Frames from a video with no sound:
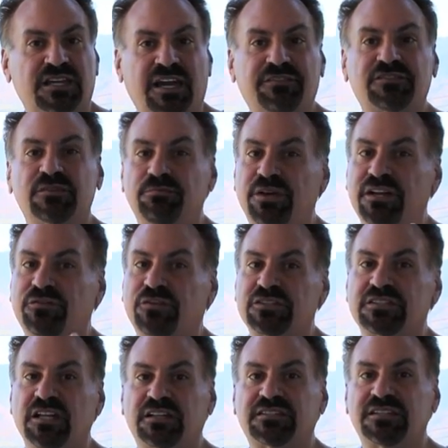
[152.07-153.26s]
and have some
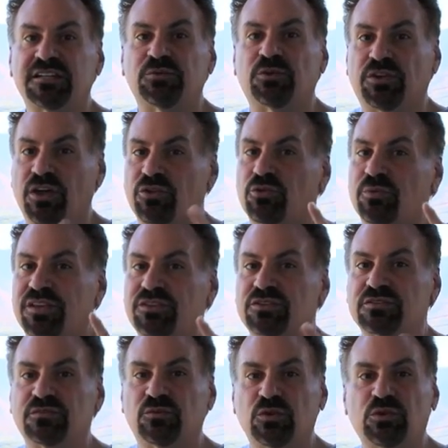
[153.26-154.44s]
benefits not seen with other
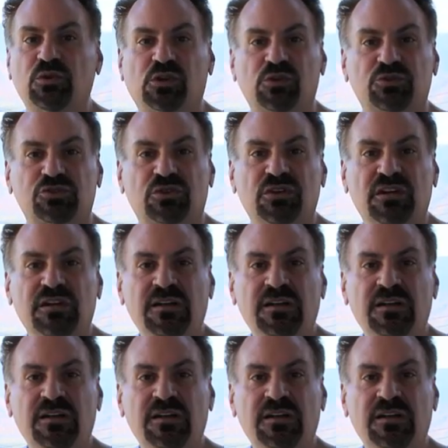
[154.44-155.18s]
methods of wound closure.